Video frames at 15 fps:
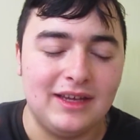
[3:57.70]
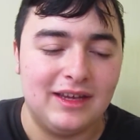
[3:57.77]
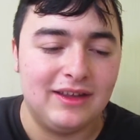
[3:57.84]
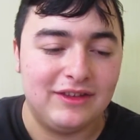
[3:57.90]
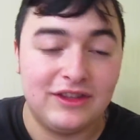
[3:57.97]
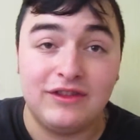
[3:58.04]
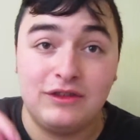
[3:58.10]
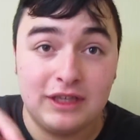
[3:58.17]

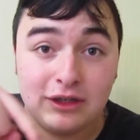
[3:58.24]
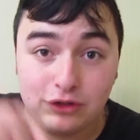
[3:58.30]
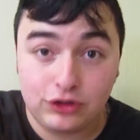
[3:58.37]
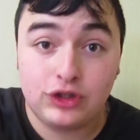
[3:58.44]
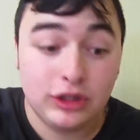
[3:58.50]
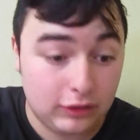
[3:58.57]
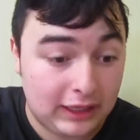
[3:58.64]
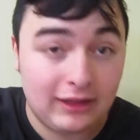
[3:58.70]
Yeah,
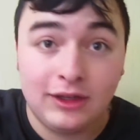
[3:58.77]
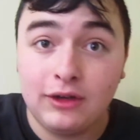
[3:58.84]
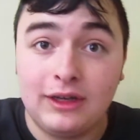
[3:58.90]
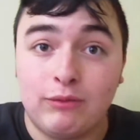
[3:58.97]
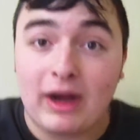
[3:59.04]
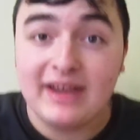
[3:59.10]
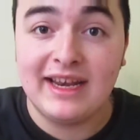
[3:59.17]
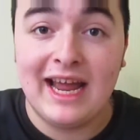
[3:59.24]
just, like
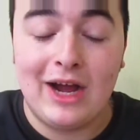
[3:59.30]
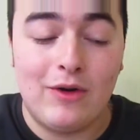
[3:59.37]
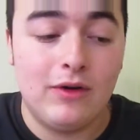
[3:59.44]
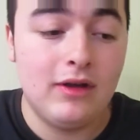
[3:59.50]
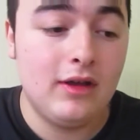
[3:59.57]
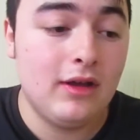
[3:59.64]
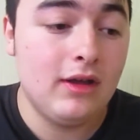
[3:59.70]
literally right now.